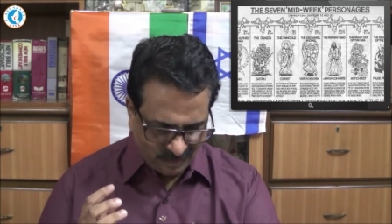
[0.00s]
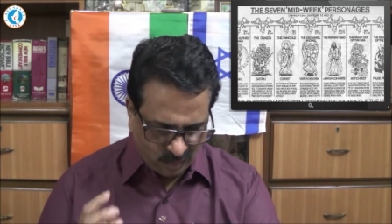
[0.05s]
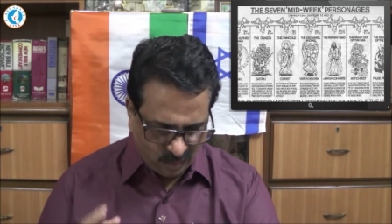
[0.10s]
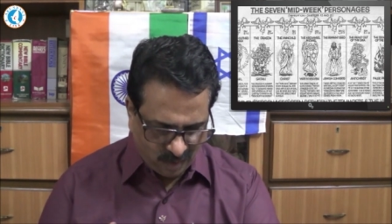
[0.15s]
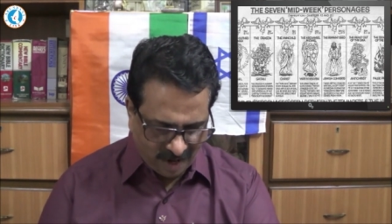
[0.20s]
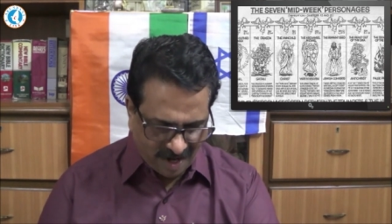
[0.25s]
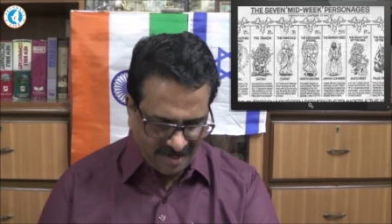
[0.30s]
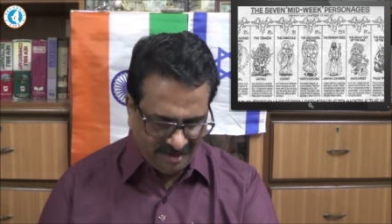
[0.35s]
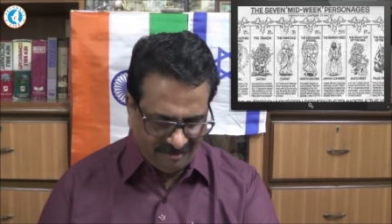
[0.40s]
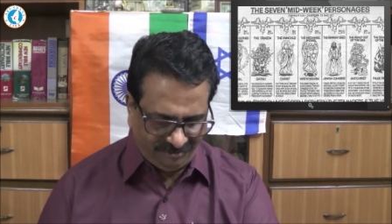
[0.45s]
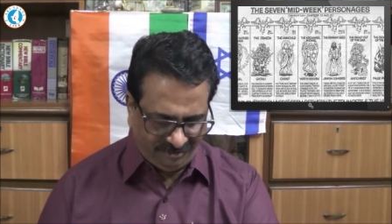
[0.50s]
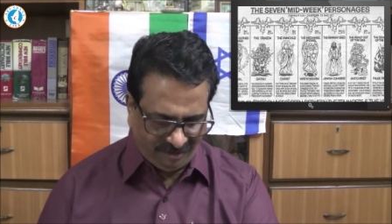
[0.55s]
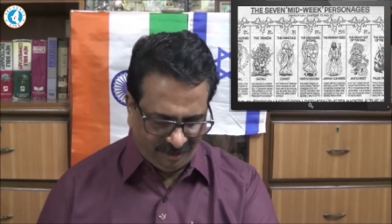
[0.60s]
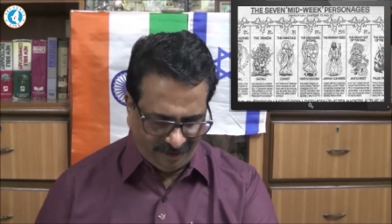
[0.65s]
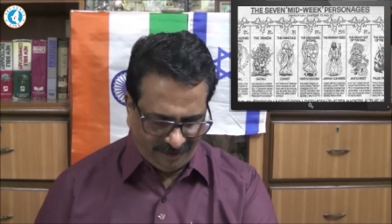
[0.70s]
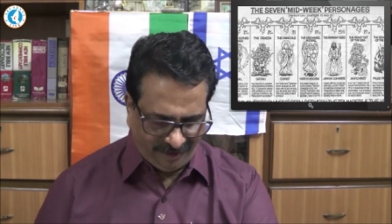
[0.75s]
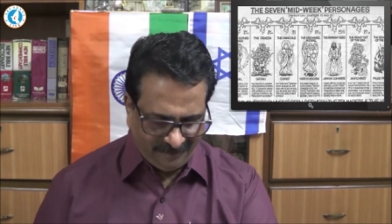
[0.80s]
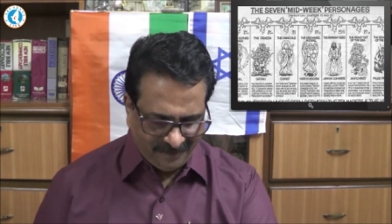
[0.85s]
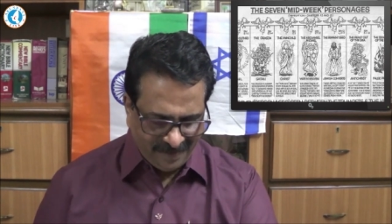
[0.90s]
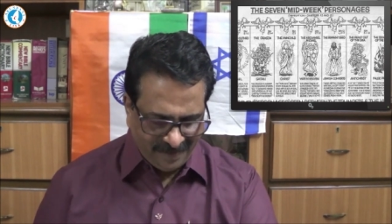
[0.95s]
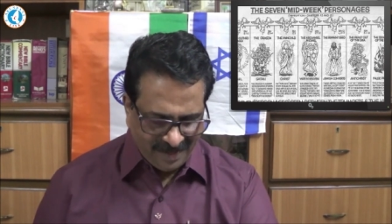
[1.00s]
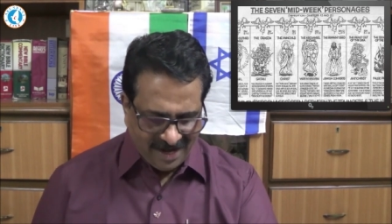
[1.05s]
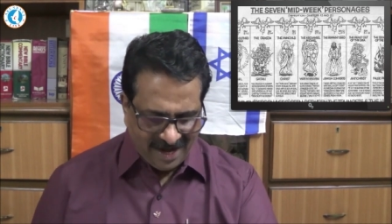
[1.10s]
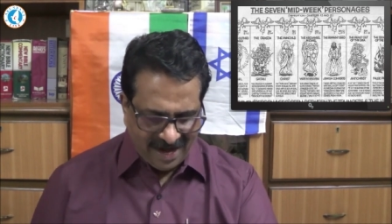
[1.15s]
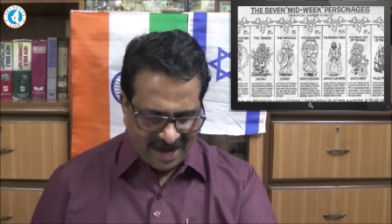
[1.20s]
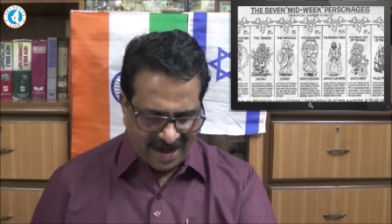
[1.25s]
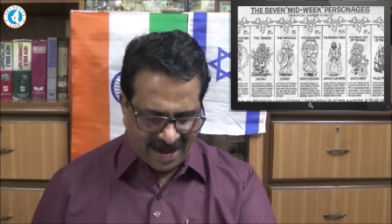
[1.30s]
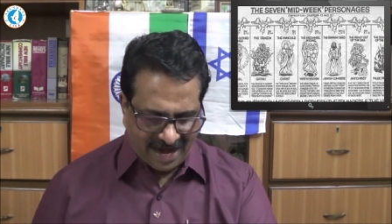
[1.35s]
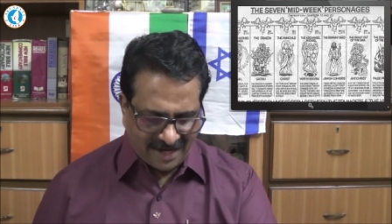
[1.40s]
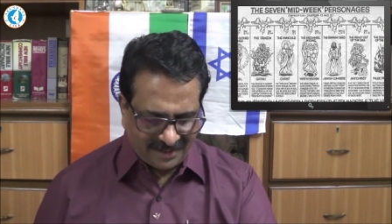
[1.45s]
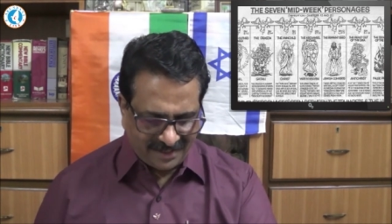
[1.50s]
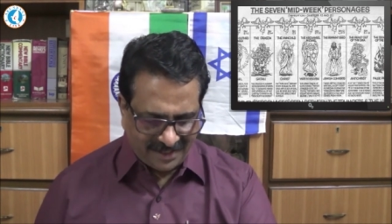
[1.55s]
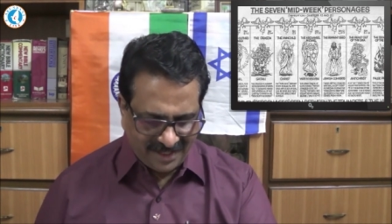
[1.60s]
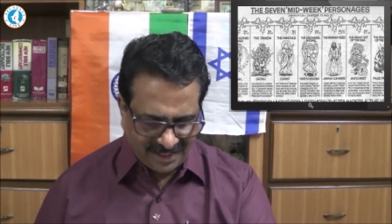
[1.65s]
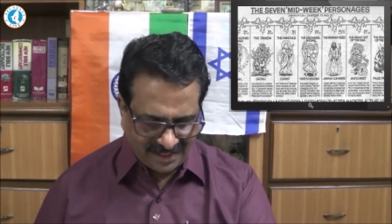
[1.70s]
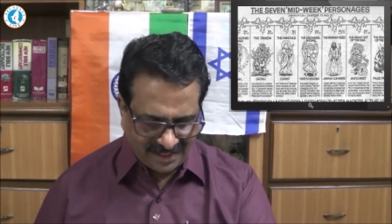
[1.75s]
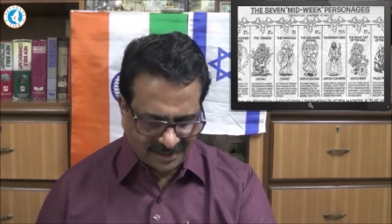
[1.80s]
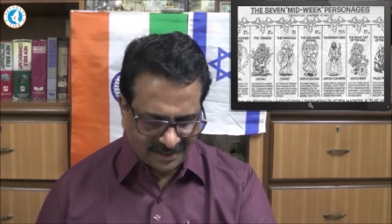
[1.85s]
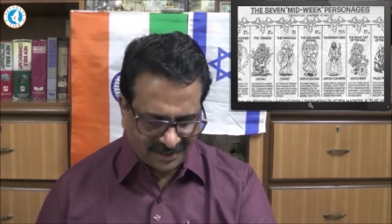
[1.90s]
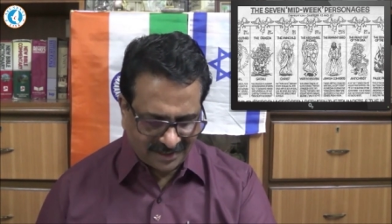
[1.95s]
Wonderful. And
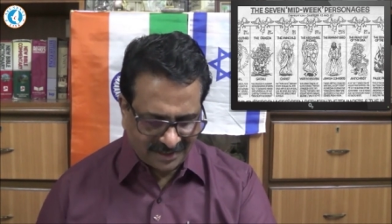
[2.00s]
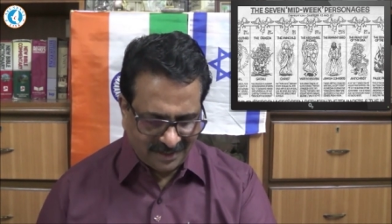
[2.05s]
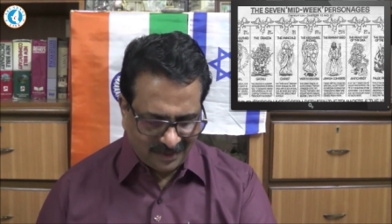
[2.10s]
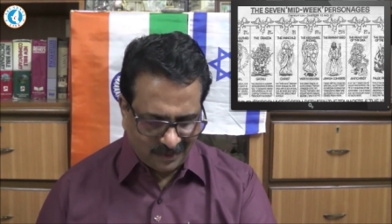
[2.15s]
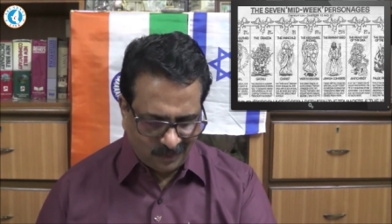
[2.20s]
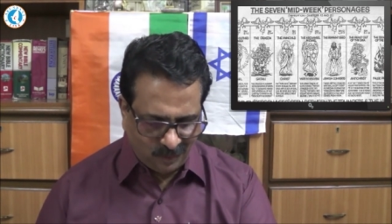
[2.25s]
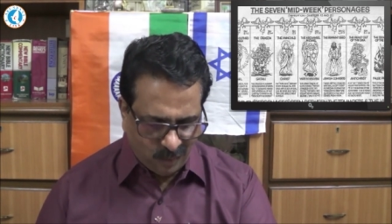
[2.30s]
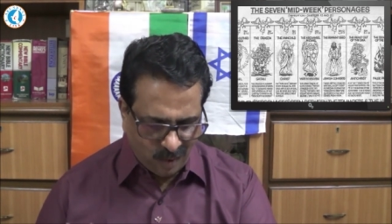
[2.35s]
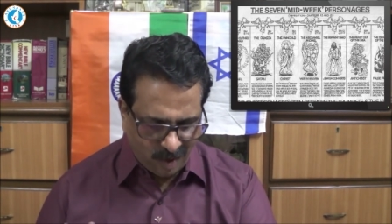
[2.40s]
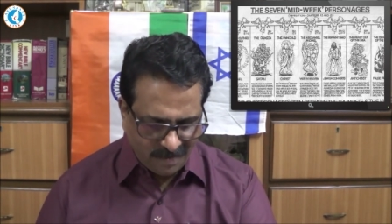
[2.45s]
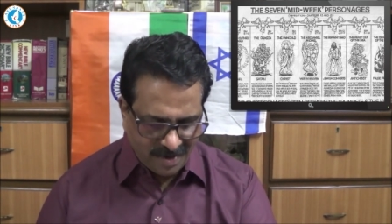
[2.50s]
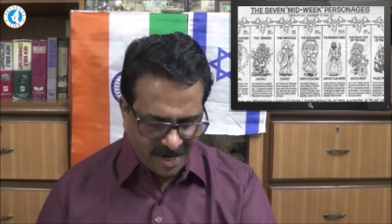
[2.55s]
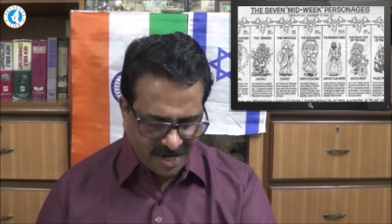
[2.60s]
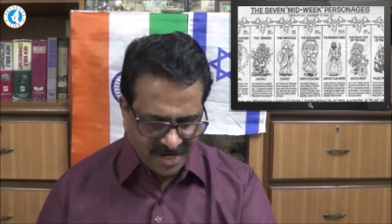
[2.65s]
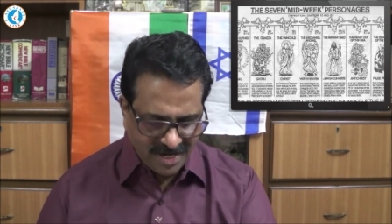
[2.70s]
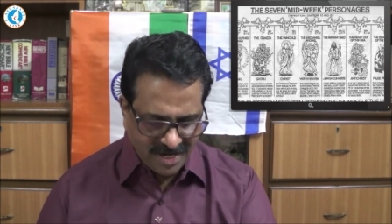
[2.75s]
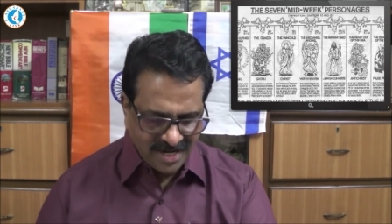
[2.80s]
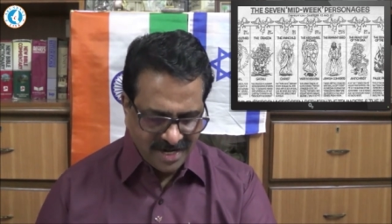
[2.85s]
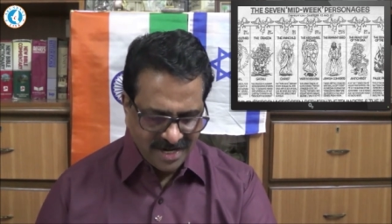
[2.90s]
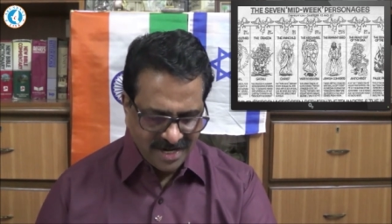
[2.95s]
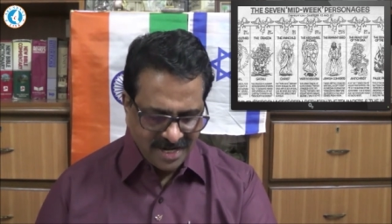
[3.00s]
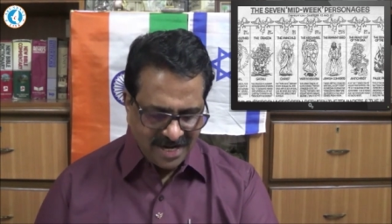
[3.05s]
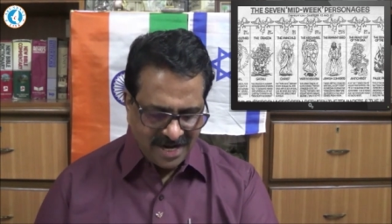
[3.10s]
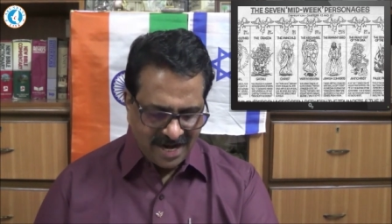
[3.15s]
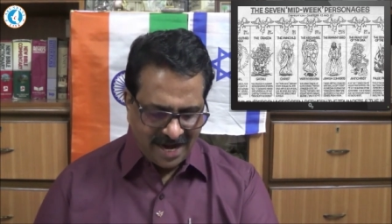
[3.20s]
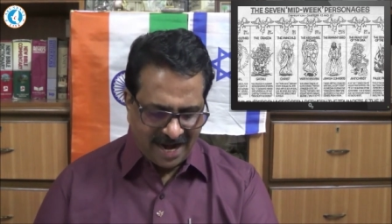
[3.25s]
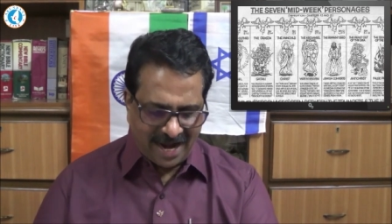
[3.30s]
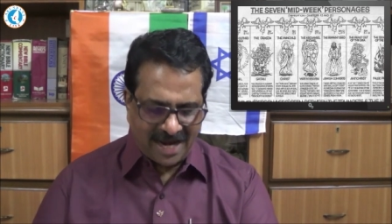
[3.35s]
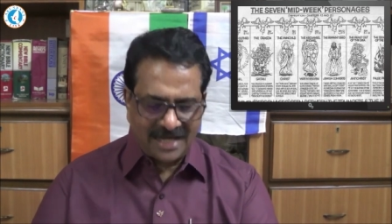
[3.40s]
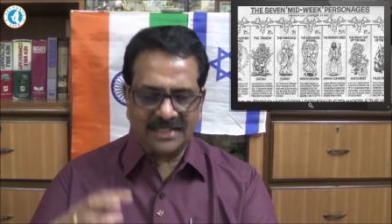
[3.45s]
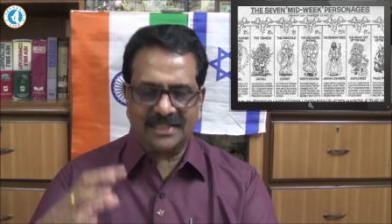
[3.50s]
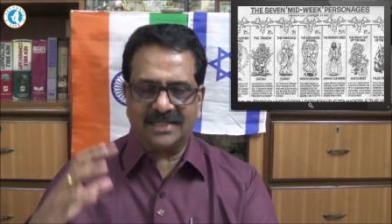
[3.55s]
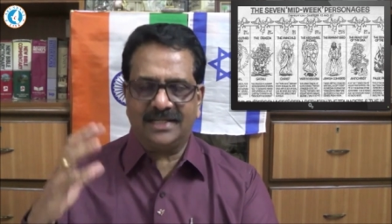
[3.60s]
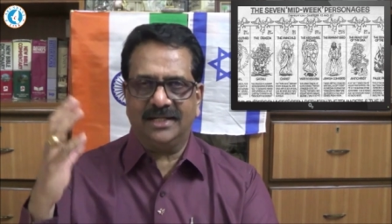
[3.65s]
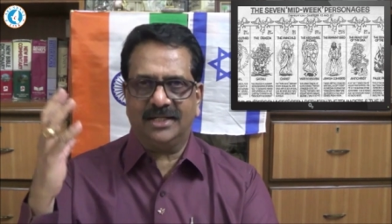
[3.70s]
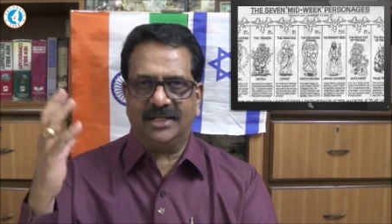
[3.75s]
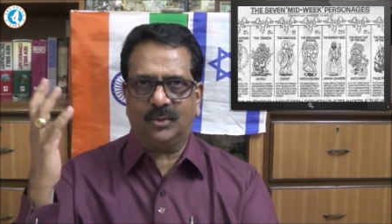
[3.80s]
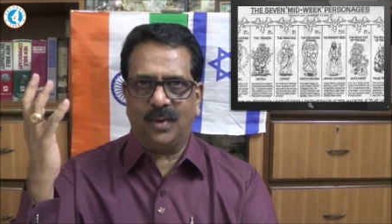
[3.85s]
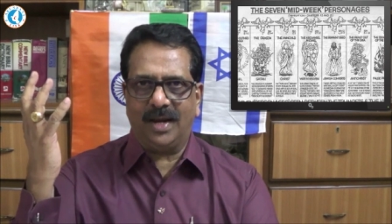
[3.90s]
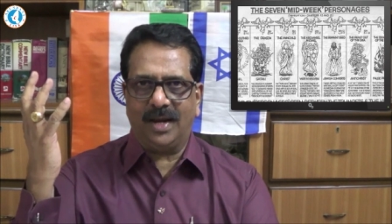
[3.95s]
this woman has
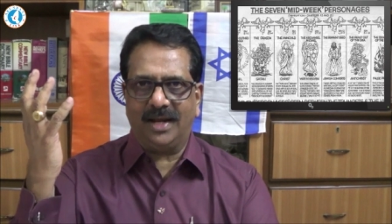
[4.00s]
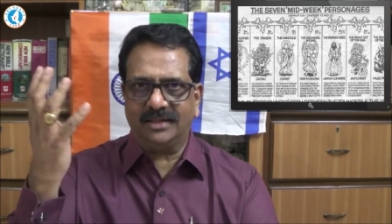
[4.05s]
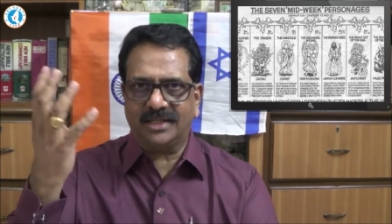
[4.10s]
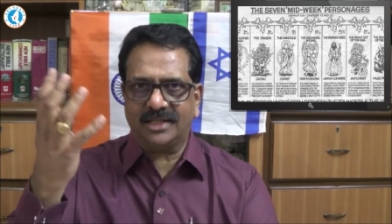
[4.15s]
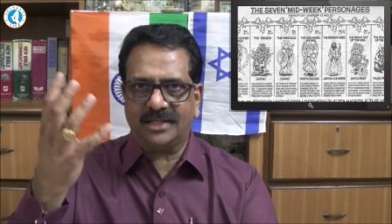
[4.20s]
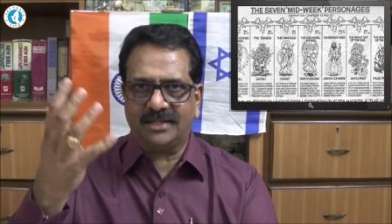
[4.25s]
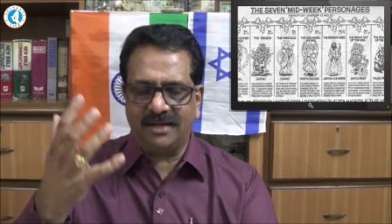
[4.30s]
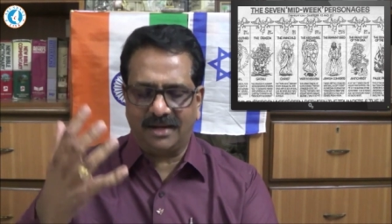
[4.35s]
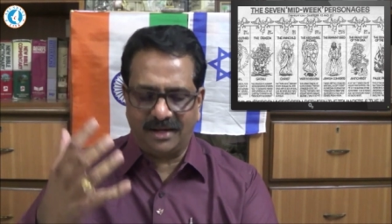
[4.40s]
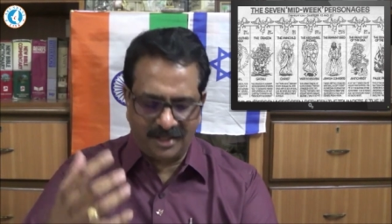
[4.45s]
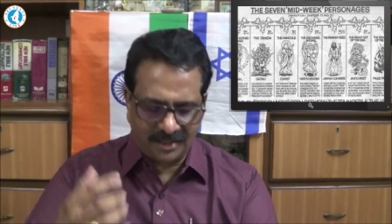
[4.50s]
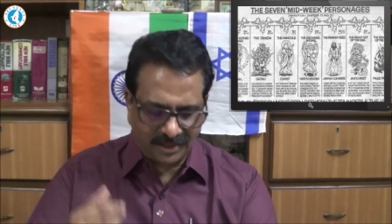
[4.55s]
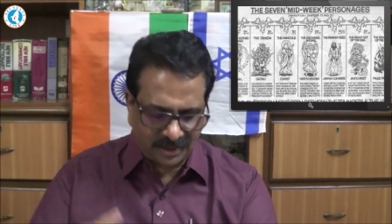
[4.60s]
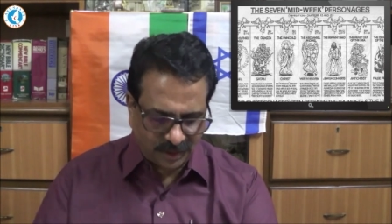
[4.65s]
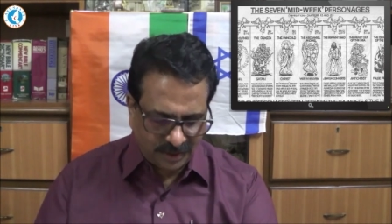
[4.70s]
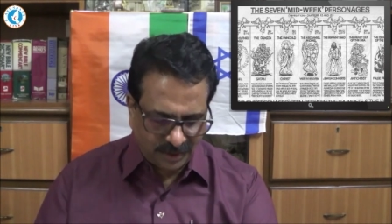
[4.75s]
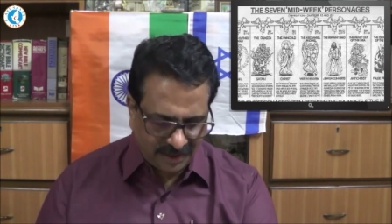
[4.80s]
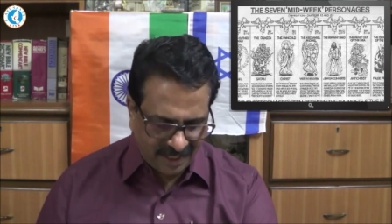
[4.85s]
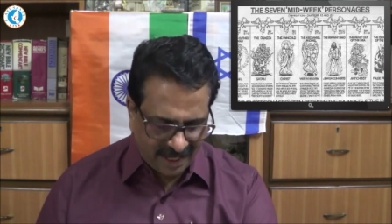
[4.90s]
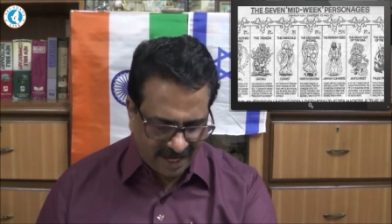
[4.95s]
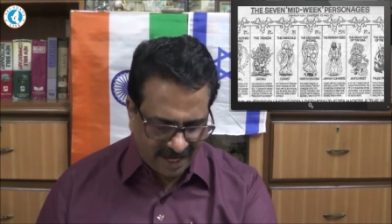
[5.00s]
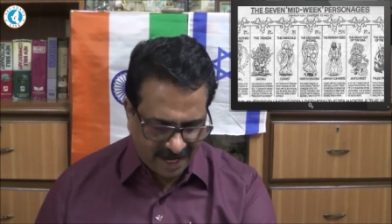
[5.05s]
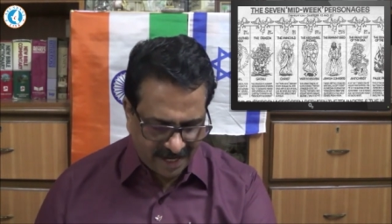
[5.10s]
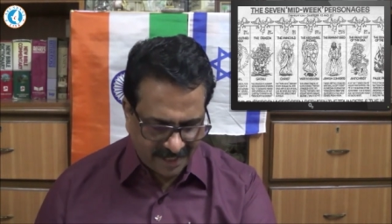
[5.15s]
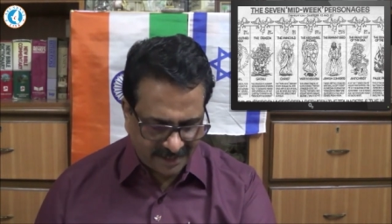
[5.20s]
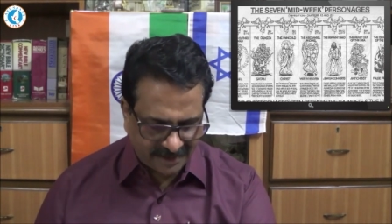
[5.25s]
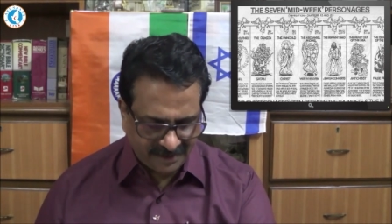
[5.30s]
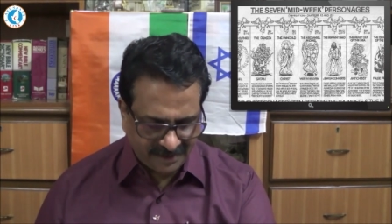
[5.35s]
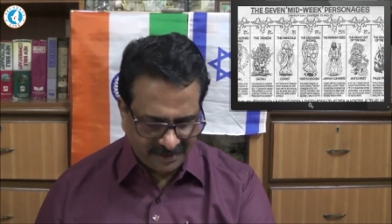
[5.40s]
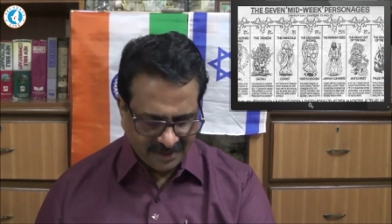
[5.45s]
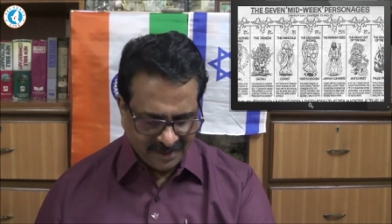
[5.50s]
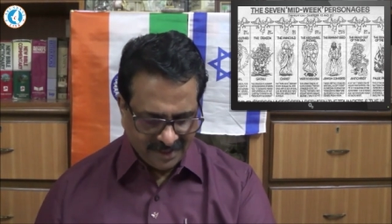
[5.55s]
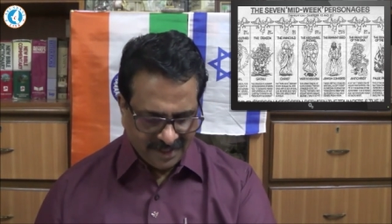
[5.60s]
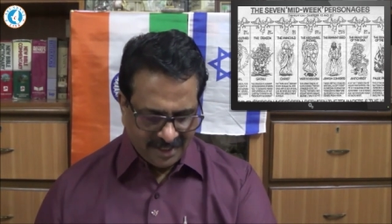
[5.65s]
the 12 stars on her head.